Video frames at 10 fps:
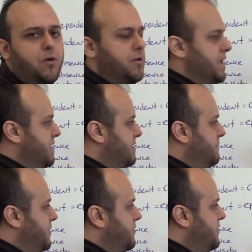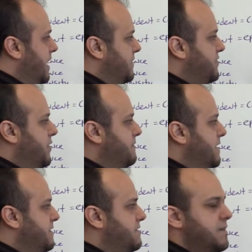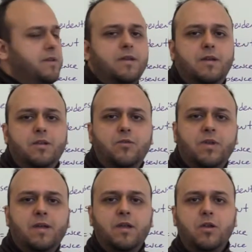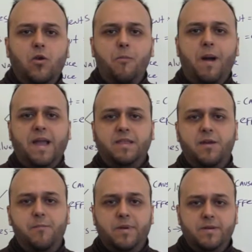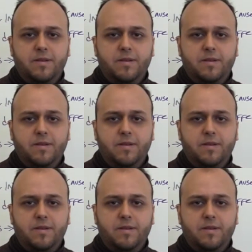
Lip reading: or interviews and surveys. You can combine them.